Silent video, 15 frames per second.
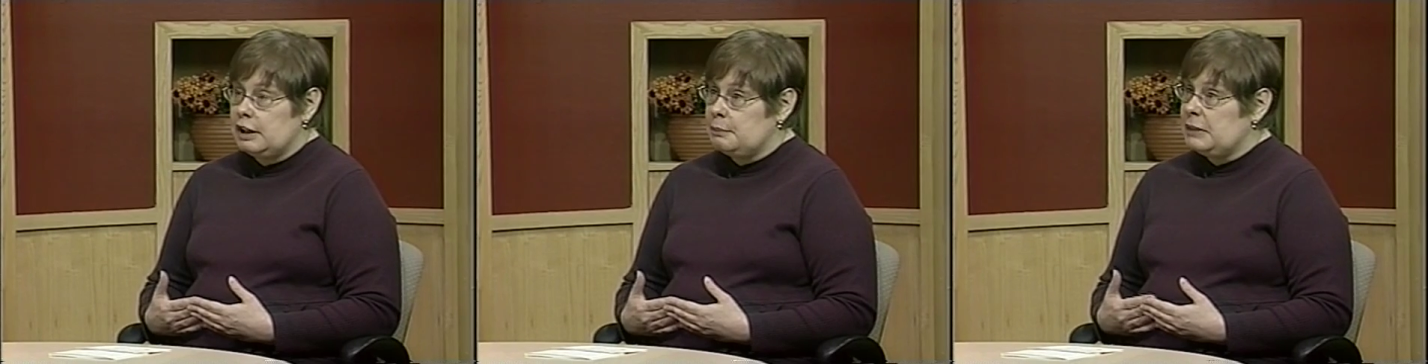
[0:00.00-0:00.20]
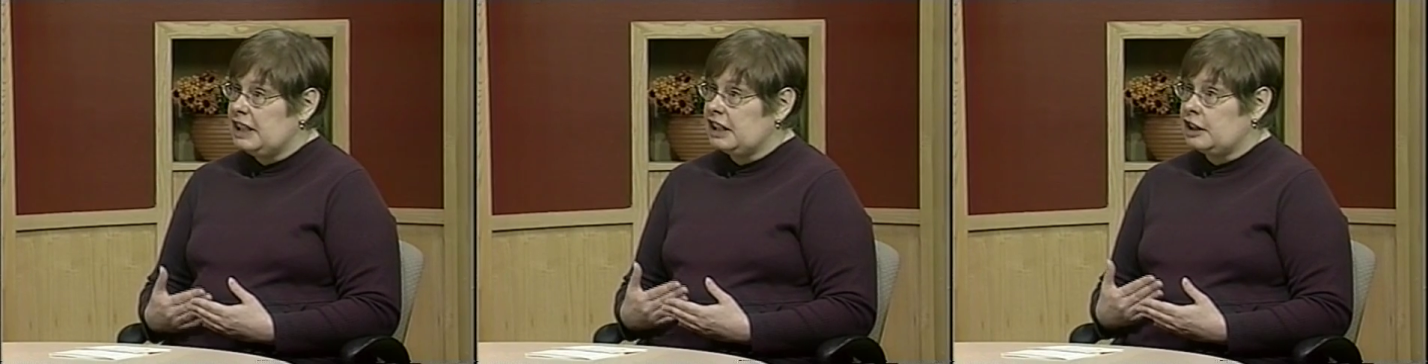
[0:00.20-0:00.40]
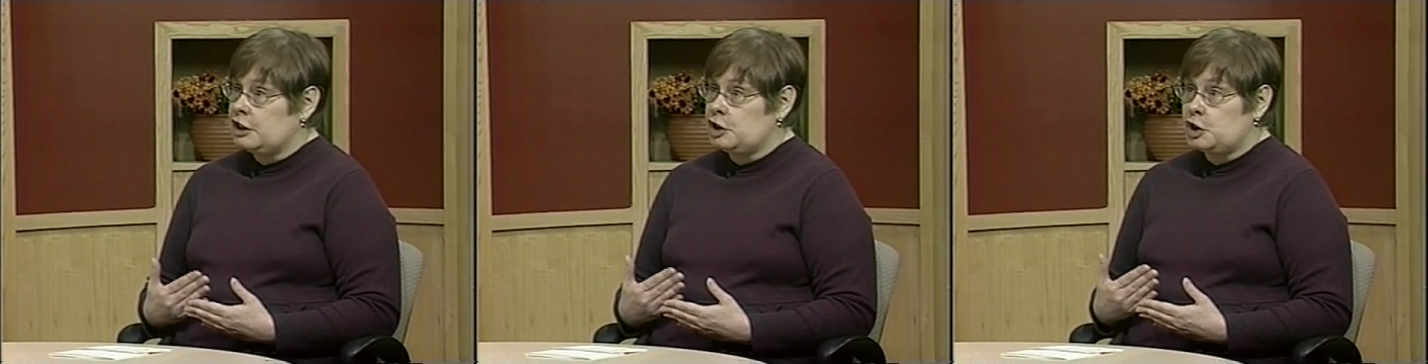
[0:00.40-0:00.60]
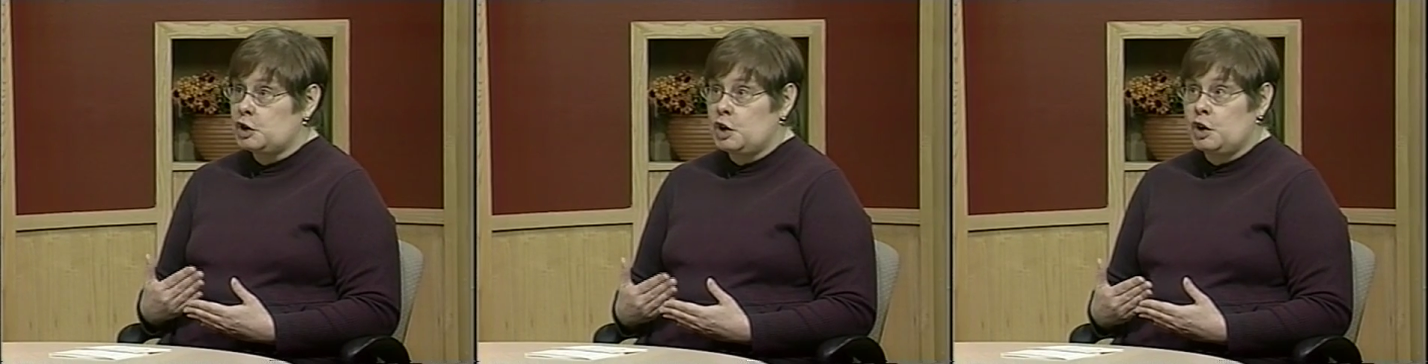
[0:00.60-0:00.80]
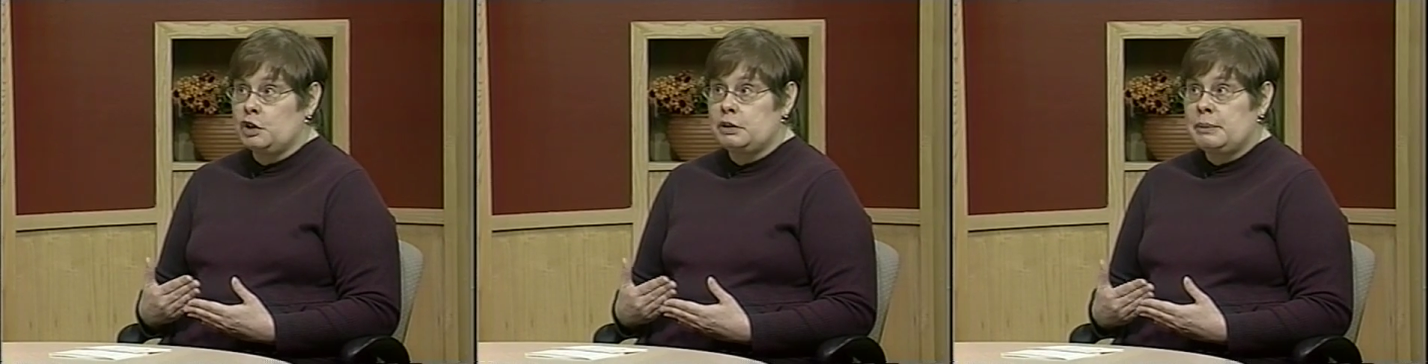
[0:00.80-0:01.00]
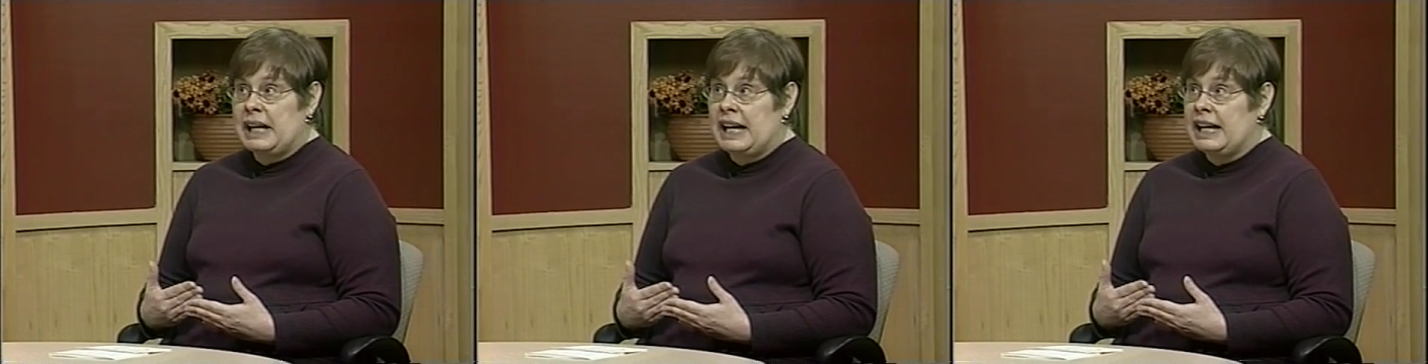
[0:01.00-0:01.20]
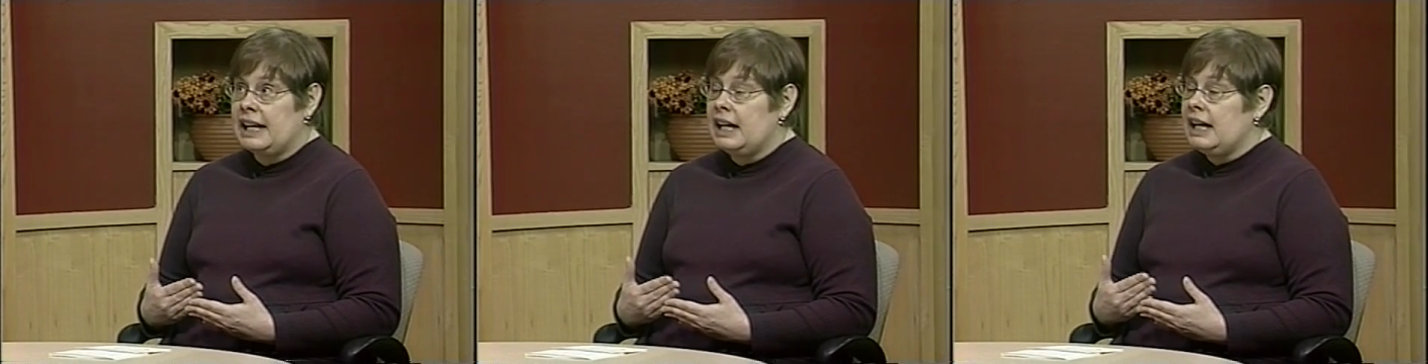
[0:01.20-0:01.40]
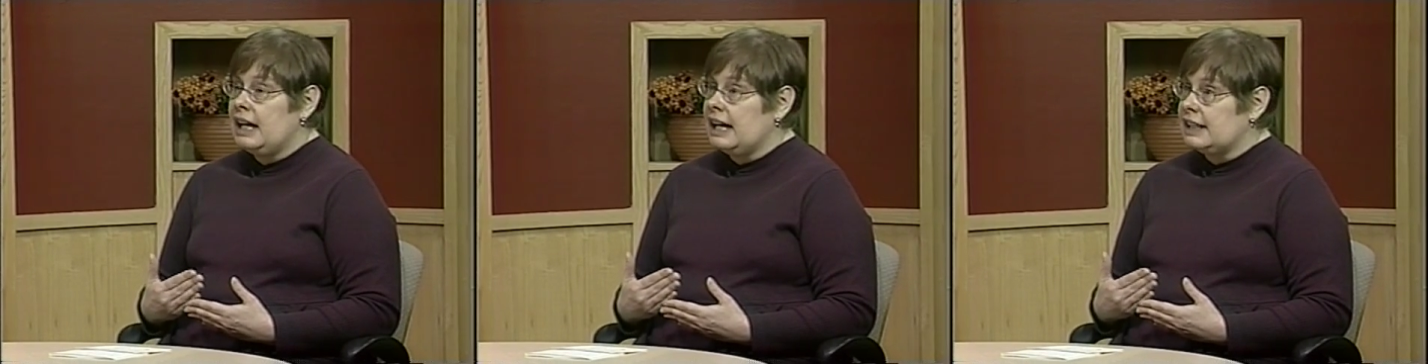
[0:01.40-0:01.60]
be it controlled by
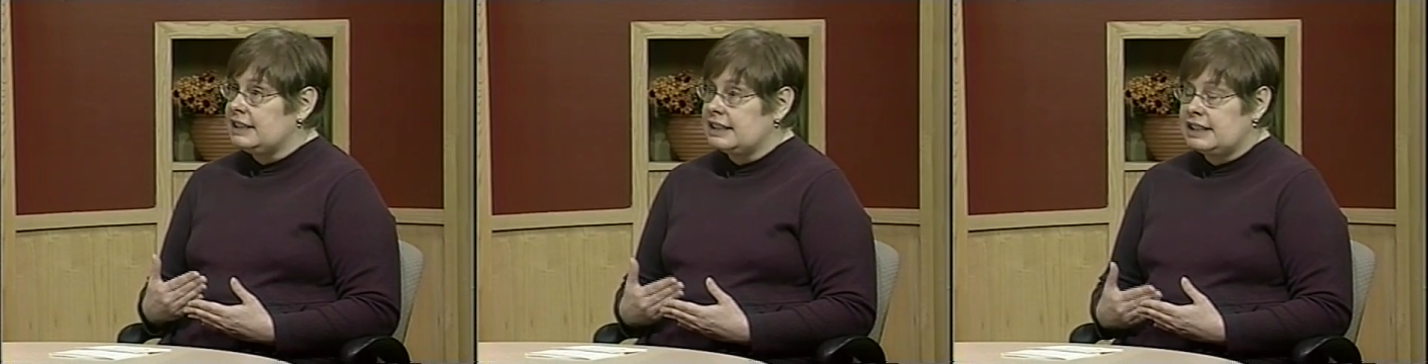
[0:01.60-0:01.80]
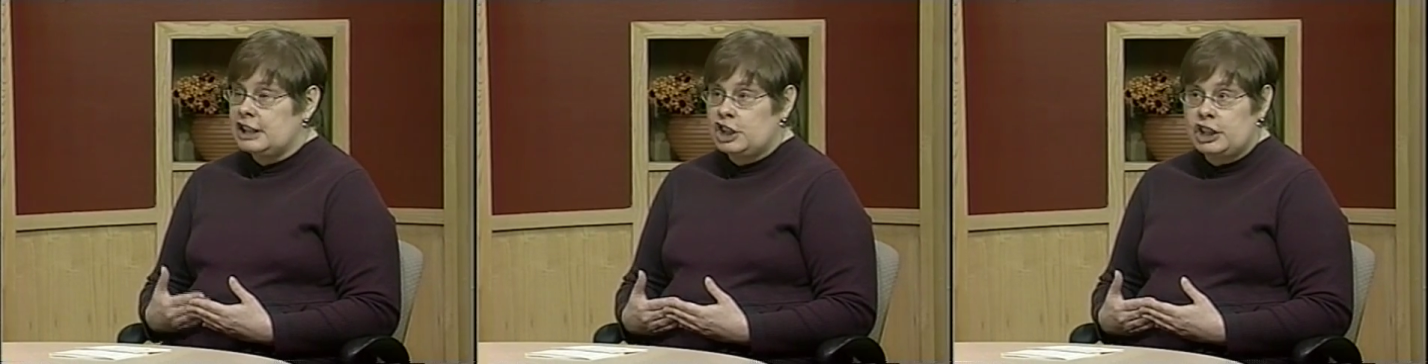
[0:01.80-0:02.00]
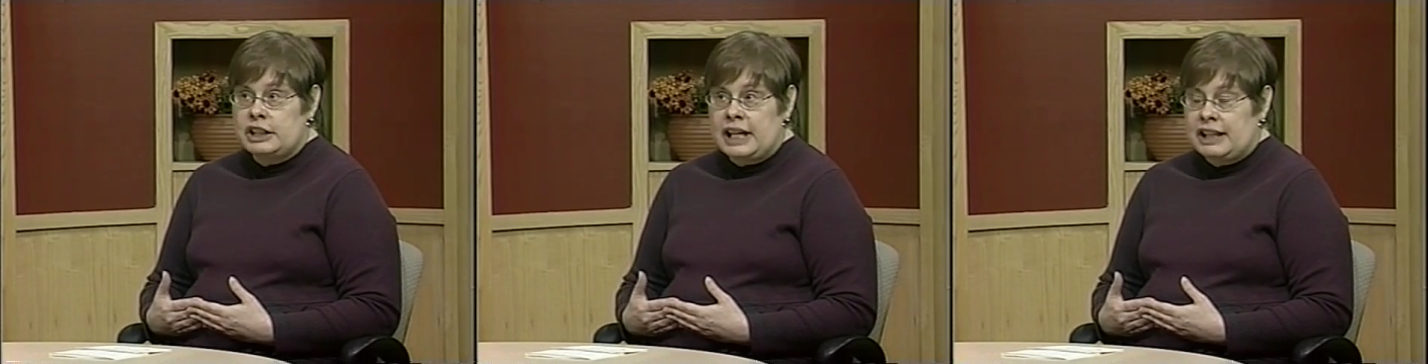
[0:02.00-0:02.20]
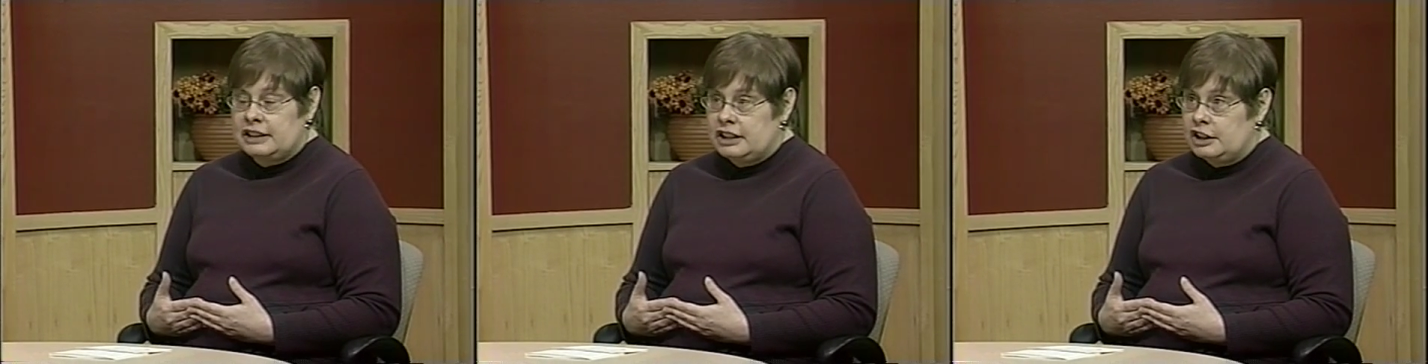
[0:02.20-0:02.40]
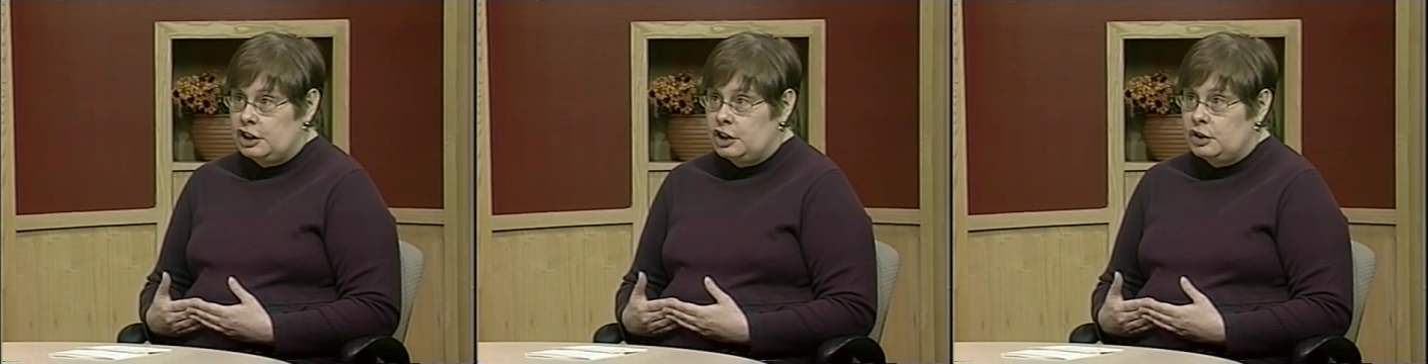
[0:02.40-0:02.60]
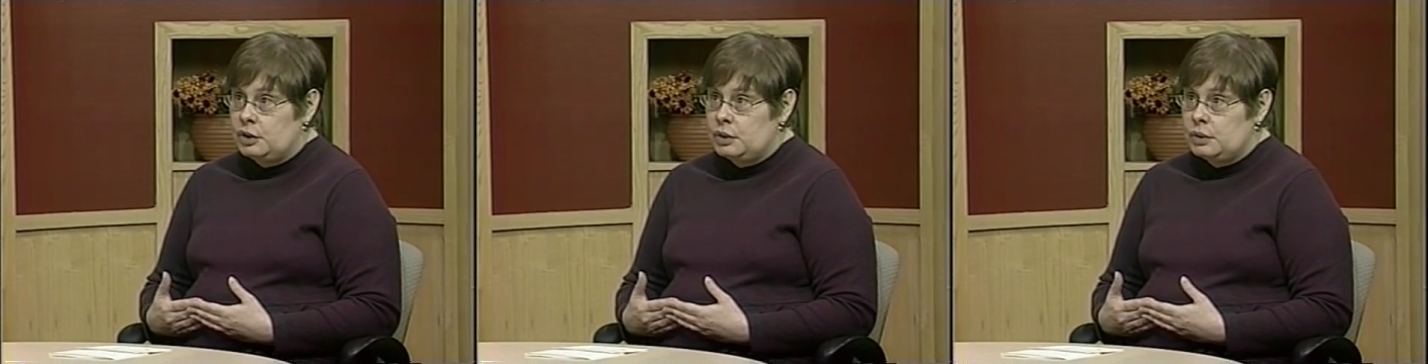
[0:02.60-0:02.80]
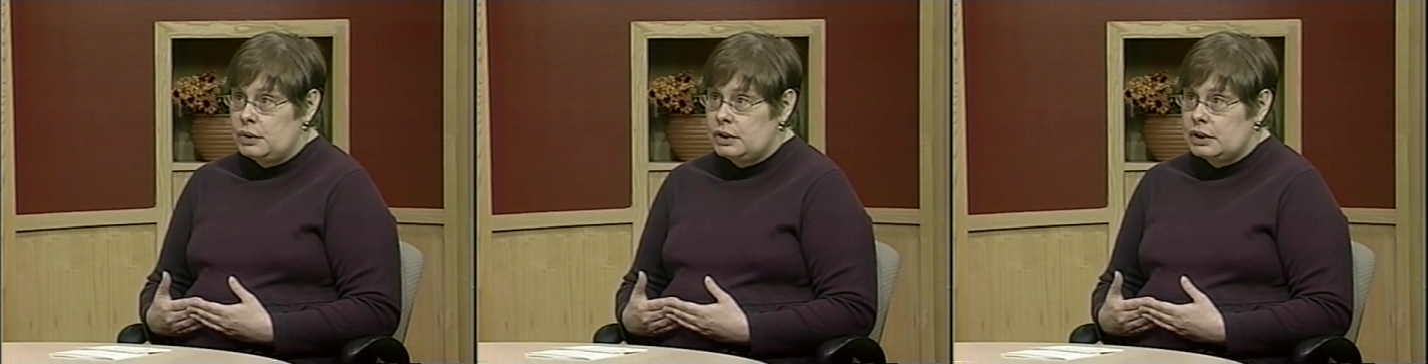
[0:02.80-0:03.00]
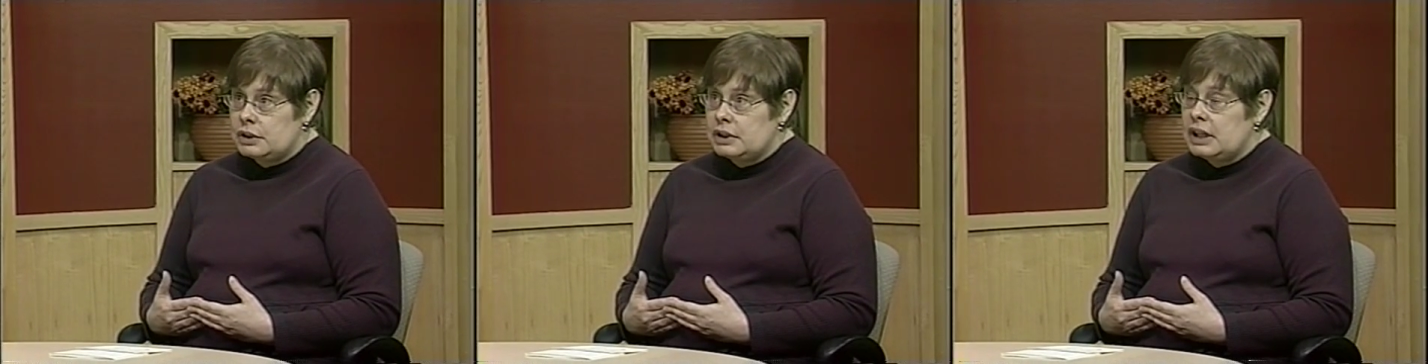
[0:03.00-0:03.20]
a decision not to
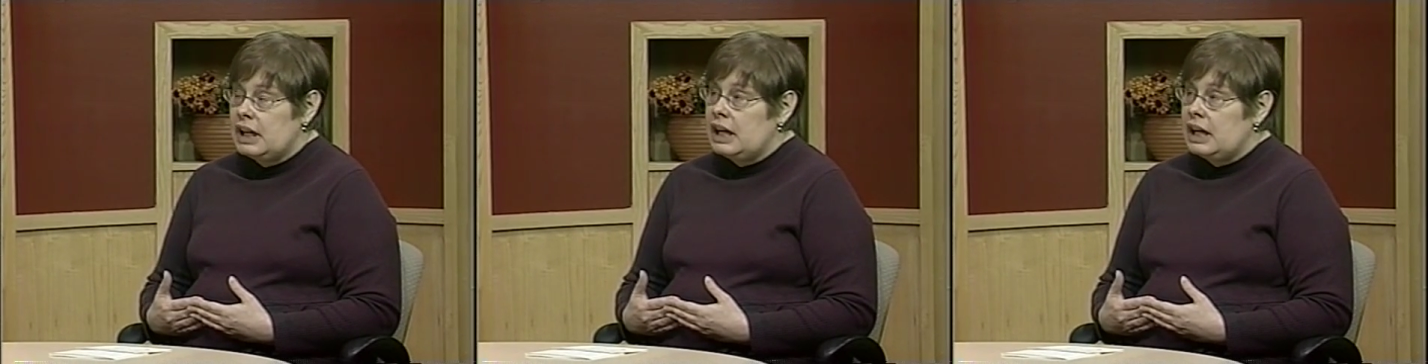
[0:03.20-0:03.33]
use,